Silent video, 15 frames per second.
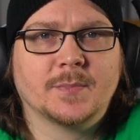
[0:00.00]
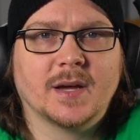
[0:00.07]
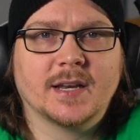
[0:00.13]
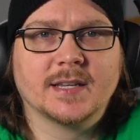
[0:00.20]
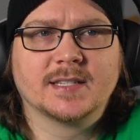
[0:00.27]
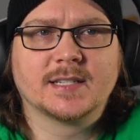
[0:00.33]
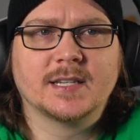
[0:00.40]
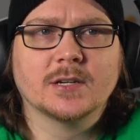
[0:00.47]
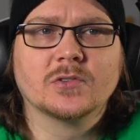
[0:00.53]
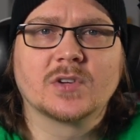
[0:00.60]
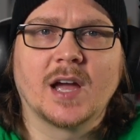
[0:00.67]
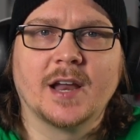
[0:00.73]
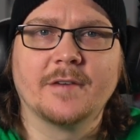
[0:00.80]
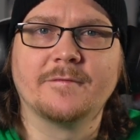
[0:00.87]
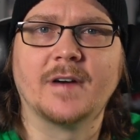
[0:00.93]
but it's still
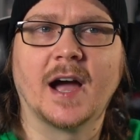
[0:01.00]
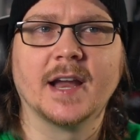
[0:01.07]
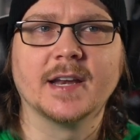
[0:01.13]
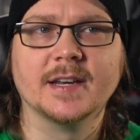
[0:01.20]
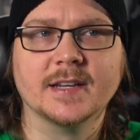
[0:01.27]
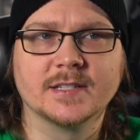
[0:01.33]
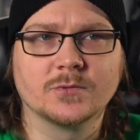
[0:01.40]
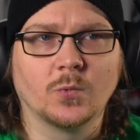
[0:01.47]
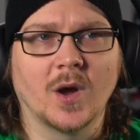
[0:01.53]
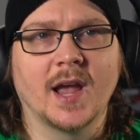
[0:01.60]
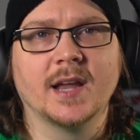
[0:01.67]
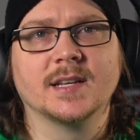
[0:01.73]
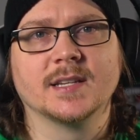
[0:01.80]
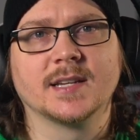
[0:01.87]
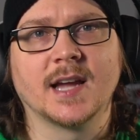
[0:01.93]
kind of finding its
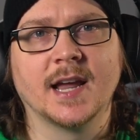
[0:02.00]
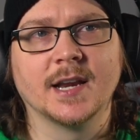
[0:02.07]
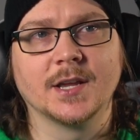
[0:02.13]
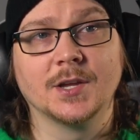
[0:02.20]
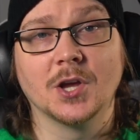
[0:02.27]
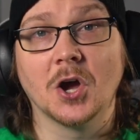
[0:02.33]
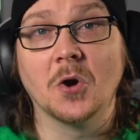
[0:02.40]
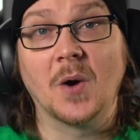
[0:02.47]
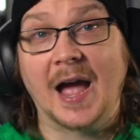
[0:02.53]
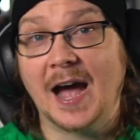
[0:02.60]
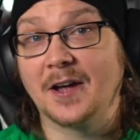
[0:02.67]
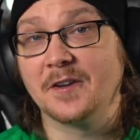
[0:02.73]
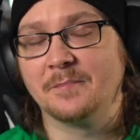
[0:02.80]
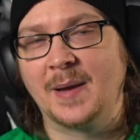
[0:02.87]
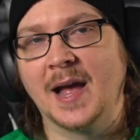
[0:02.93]
way to kind of go
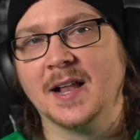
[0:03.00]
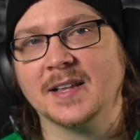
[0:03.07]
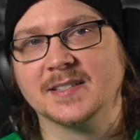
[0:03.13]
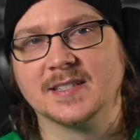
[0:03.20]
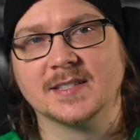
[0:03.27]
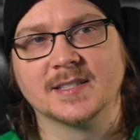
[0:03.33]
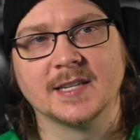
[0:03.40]
out of balance.